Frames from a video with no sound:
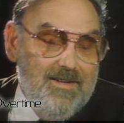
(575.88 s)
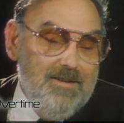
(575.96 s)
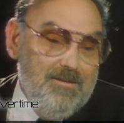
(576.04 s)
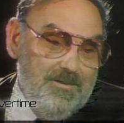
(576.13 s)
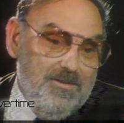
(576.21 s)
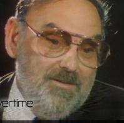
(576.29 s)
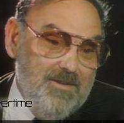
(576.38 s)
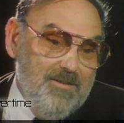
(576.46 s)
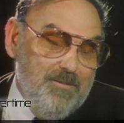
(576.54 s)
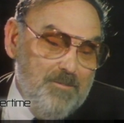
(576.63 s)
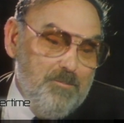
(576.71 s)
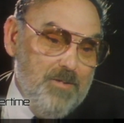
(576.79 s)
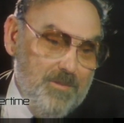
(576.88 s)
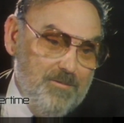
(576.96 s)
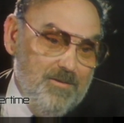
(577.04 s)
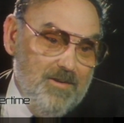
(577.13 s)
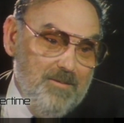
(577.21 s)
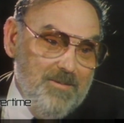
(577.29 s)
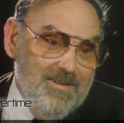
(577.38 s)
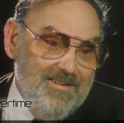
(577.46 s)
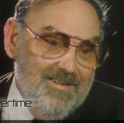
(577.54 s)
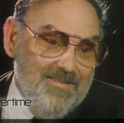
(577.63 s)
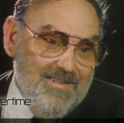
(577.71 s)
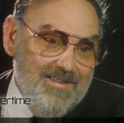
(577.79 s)
He was pitiful. I
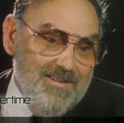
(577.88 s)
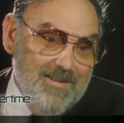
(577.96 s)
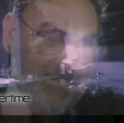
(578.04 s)
mean,